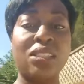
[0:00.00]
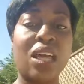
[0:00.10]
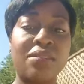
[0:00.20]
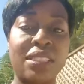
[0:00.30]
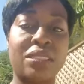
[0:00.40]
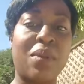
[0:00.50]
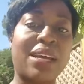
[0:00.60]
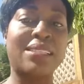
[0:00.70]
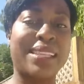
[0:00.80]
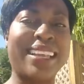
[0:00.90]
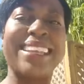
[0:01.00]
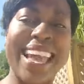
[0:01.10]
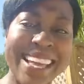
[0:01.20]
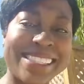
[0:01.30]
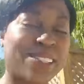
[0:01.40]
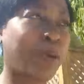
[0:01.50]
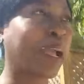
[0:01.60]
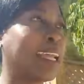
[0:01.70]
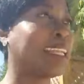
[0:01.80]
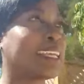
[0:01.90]
loves this mindset. Yes,
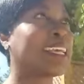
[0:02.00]
right?